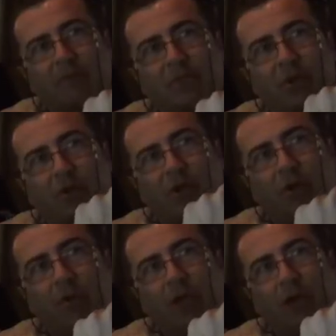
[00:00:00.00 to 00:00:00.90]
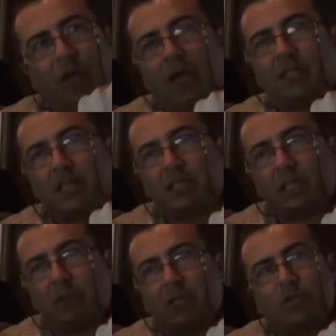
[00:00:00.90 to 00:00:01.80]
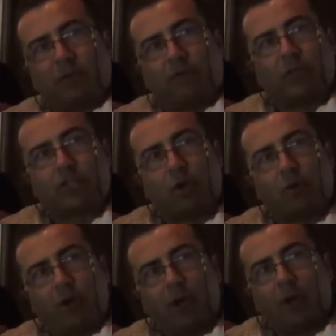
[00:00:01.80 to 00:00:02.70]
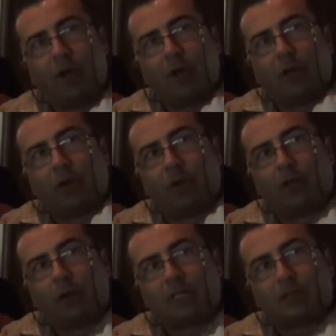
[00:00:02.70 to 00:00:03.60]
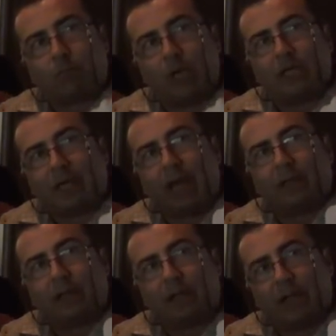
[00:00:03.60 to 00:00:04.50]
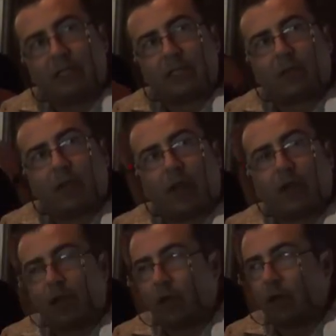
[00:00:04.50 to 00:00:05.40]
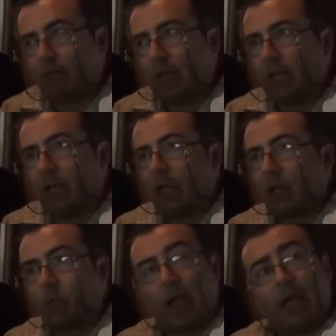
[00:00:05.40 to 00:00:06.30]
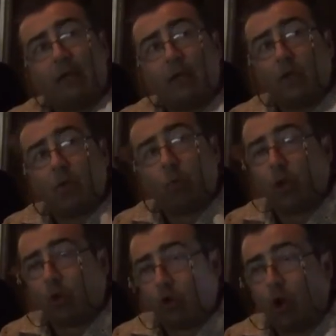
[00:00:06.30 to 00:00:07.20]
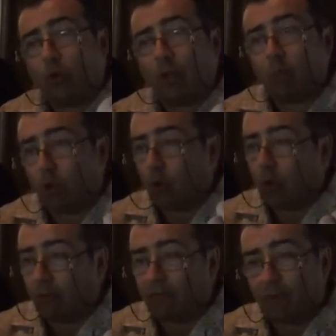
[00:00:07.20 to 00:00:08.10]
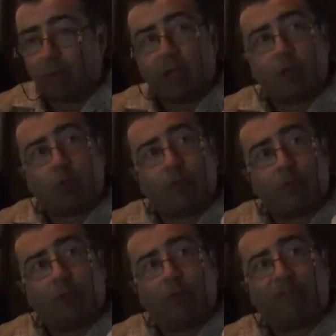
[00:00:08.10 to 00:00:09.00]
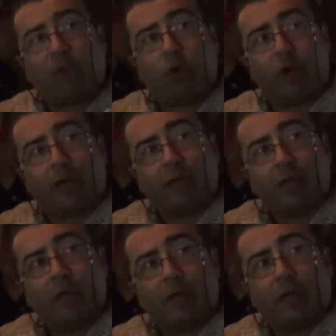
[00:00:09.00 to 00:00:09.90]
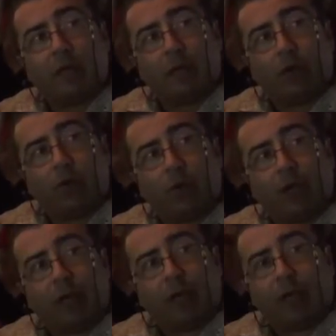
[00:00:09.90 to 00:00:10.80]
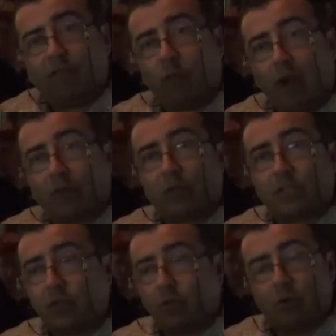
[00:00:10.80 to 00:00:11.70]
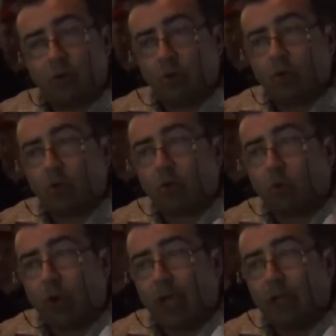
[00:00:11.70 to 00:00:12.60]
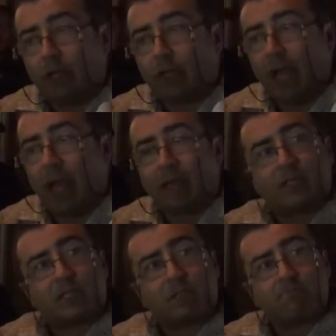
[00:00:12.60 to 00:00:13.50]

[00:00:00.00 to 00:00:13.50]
I'm sorry. You know, sure. you know it's it's it's good for the show. You know, and there are some really talented kids out there that have been uh, great. We all know them. We all are familiar with with, with Florian, mm-hmm. you know, and uh, and a few others. You know, great talents.